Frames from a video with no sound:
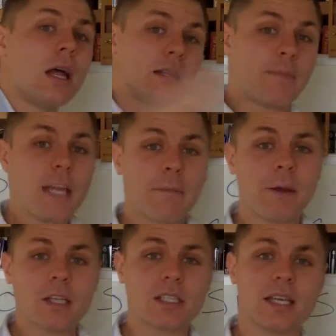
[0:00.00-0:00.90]
The bigger
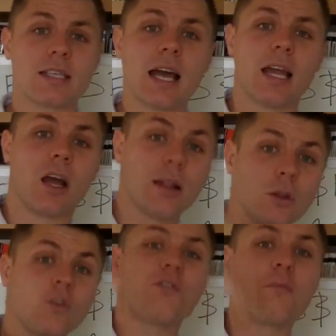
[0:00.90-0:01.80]
picture says, hey,
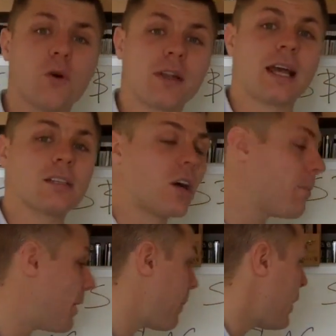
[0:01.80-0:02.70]
look for more
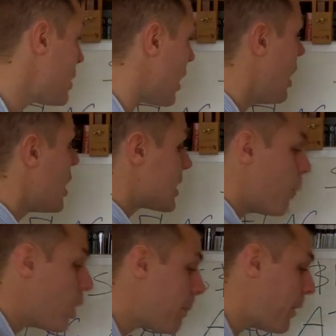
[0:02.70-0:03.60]
downside. Bigger picture.
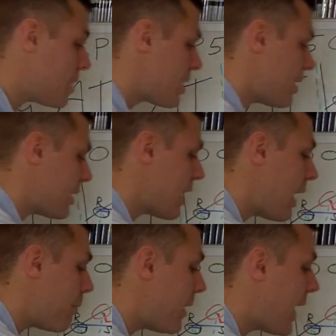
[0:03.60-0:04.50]
Smaller picture says, hey, be